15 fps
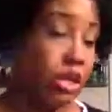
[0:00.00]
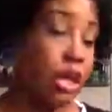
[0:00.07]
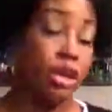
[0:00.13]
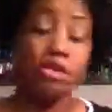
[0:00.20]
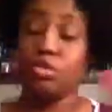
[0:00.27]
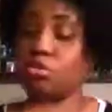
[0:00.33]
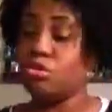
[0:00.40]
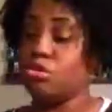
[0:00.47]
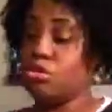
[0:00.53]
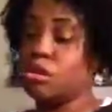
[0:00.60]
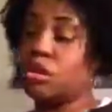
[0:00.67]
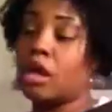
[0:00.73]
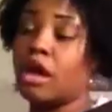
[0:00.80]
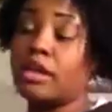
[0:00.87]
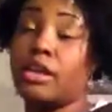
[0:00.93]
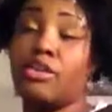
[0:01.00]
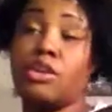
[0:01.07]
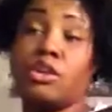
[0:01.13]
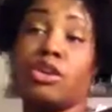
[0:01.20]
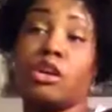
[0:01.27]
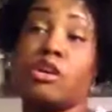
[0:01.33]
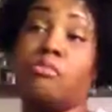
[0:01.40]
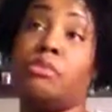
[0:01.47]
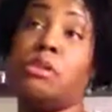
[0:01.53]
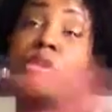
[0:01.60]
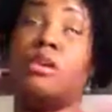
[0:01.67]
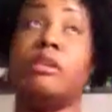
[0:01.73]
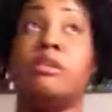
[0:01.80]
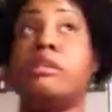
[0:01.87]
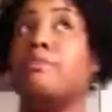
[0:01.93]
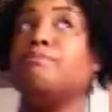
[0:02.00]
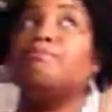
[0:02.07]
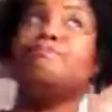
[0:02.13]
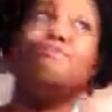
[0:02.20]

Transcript: and I do use a lot in their hair because,